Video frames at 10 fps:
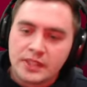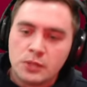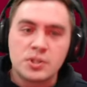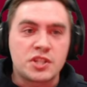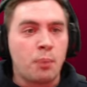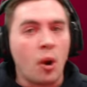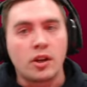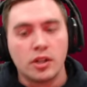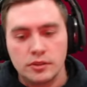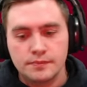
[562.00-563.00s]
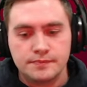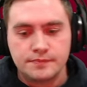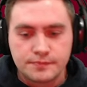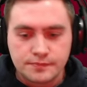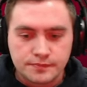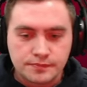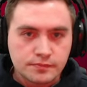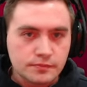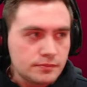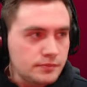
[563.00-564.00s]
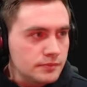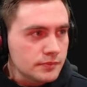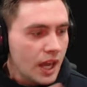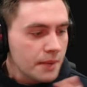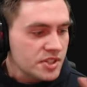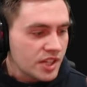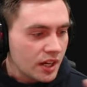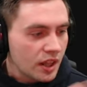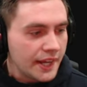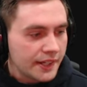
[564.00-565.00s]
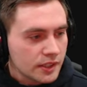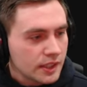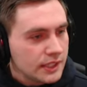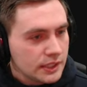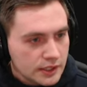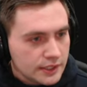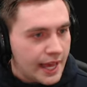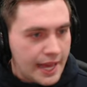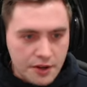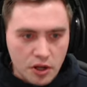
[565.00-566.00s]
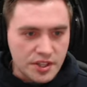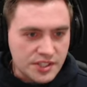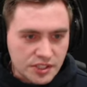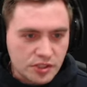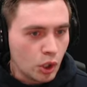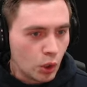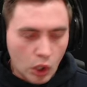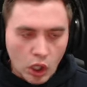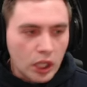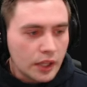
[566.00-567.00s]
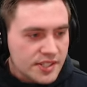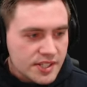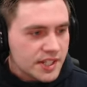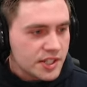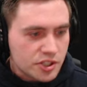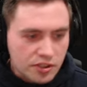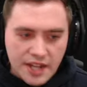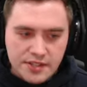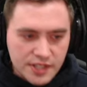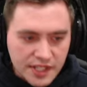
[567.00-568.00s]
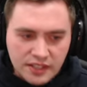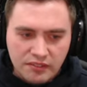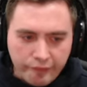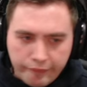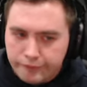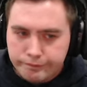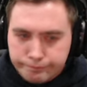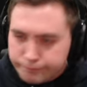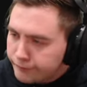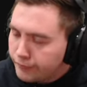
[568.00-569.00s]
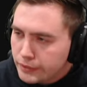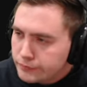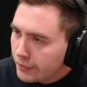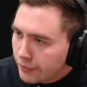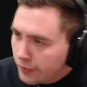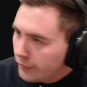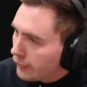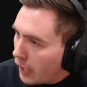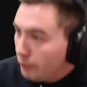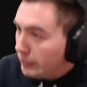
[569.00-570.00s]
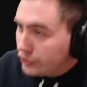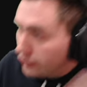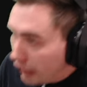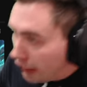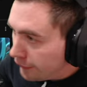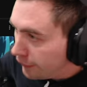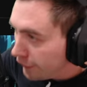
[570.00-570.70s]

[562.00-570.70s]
With Sparkle, I'm just kind of like, yeah, no, this is cool. This is interesting. Uh, I wish her luck in her